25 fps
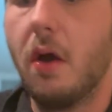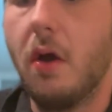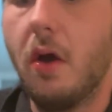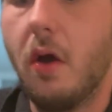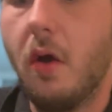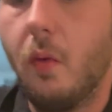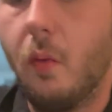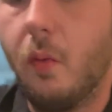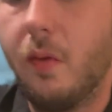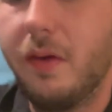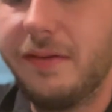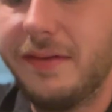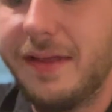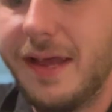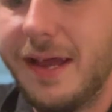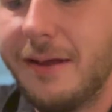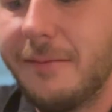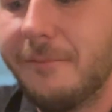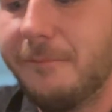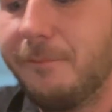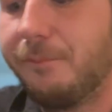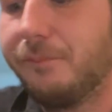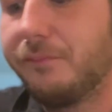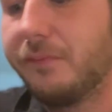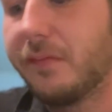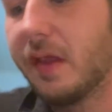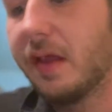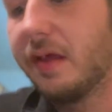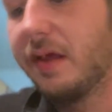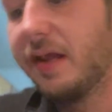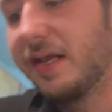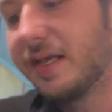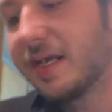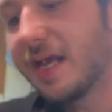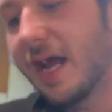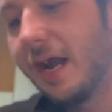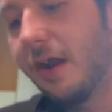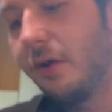One thing that
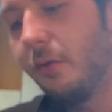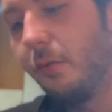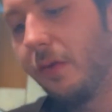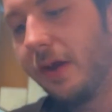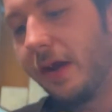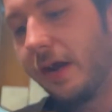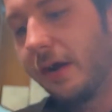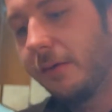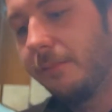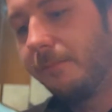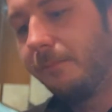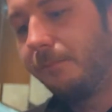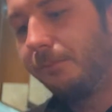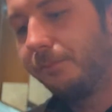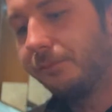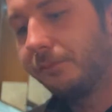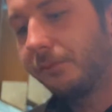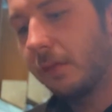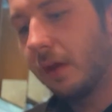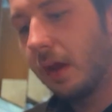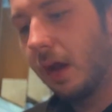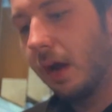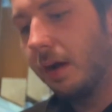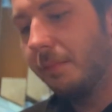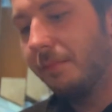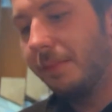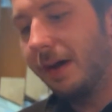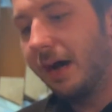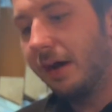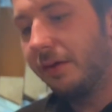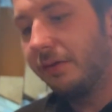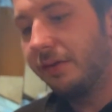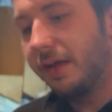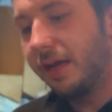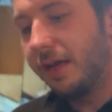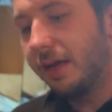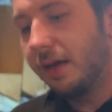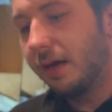is kind of weird about
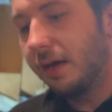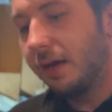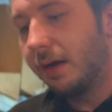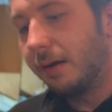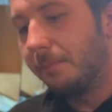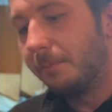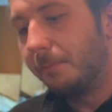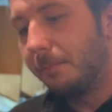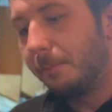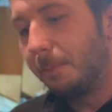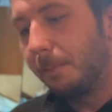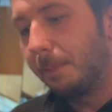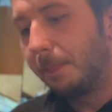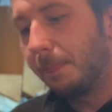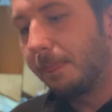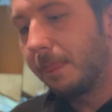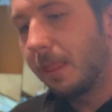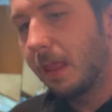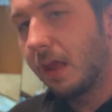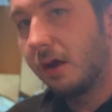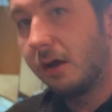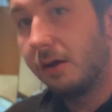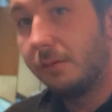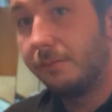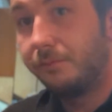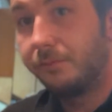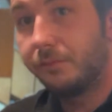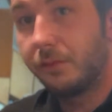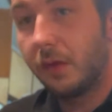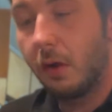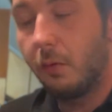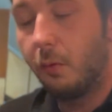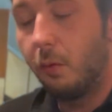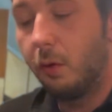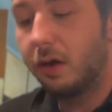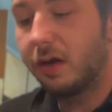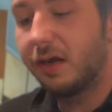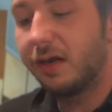the
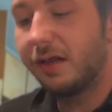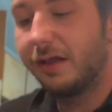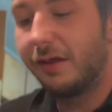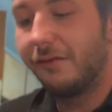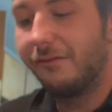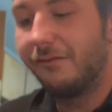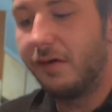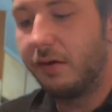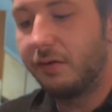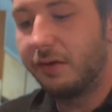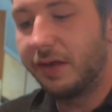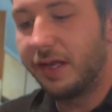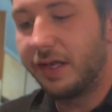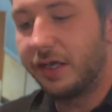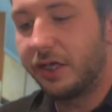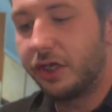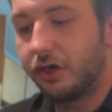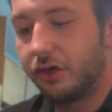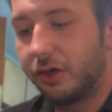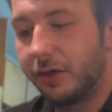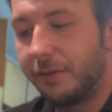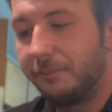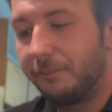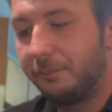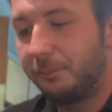working in the phone industry